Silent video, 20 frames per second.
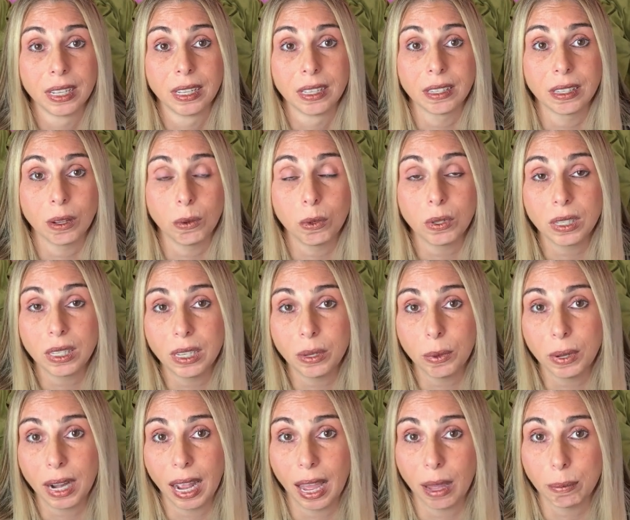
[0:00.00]
So we'll see
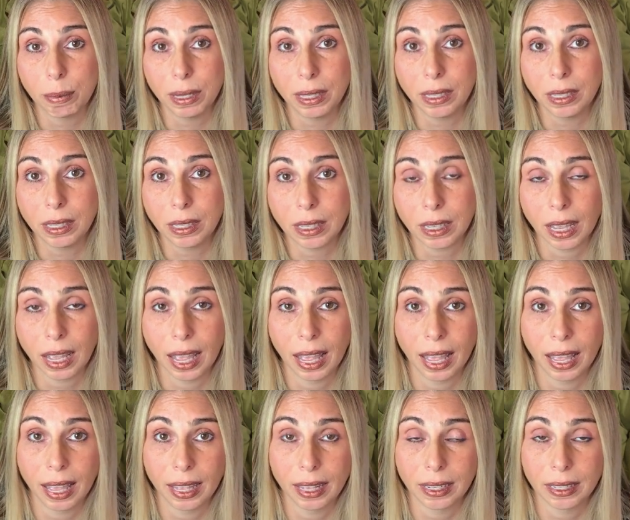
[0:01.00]
what happens
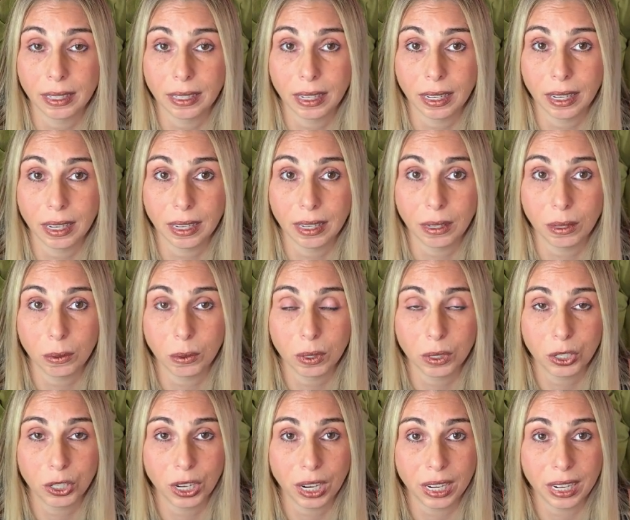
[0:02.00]
and uh, we'll
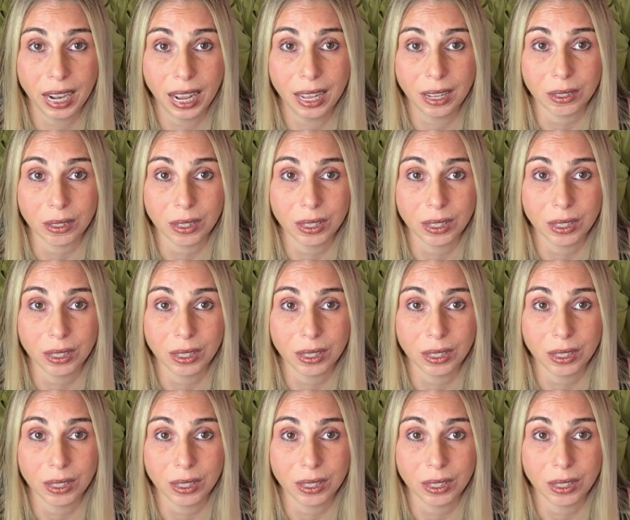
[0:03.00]
check it out.